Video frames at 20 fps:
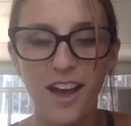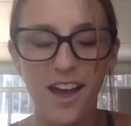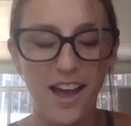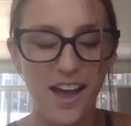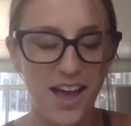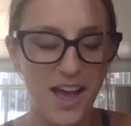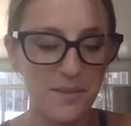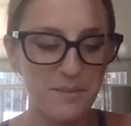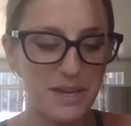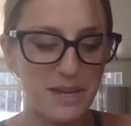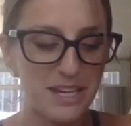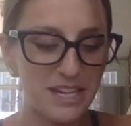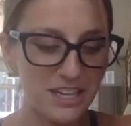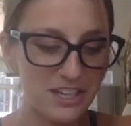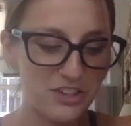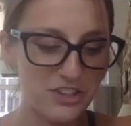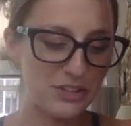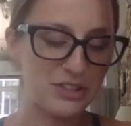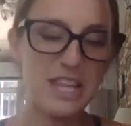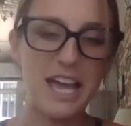and in
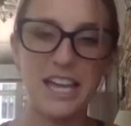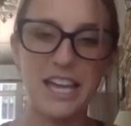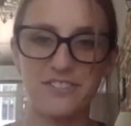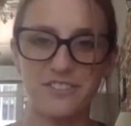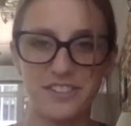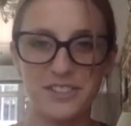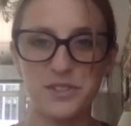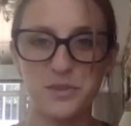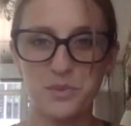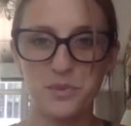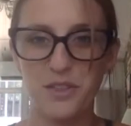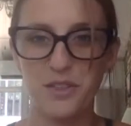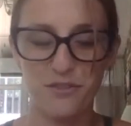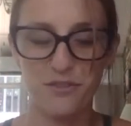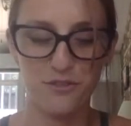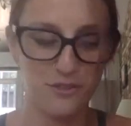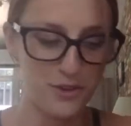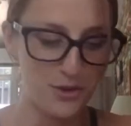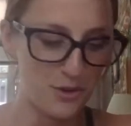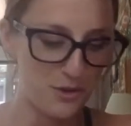your life is with
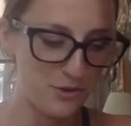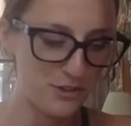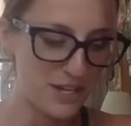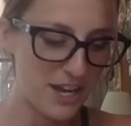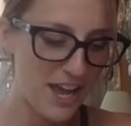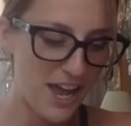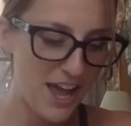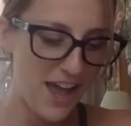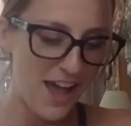food.